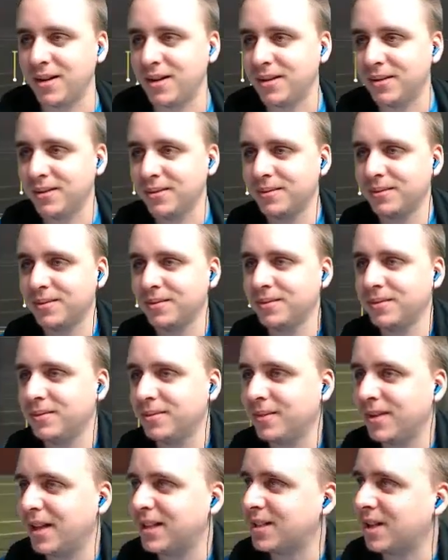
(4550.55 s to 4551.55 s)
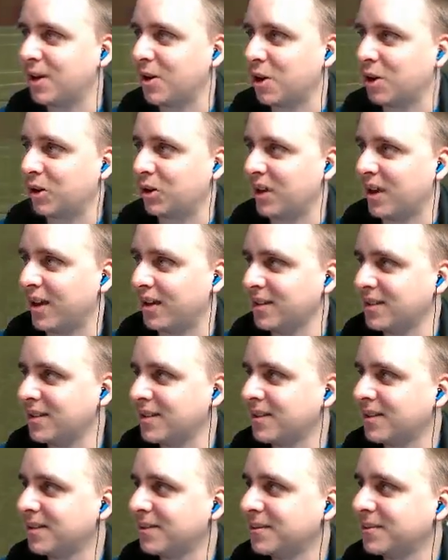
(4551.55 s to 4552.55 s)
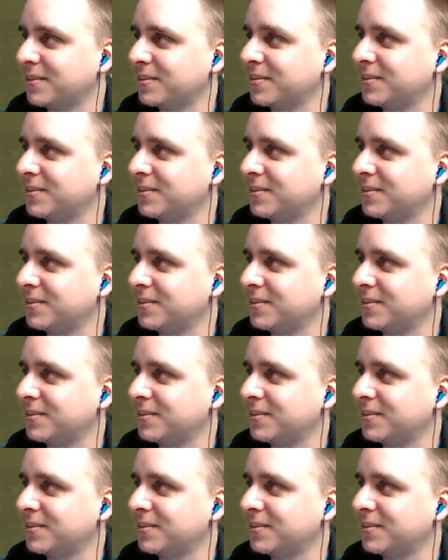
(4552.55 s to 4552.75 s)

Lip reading: gonna hurt things.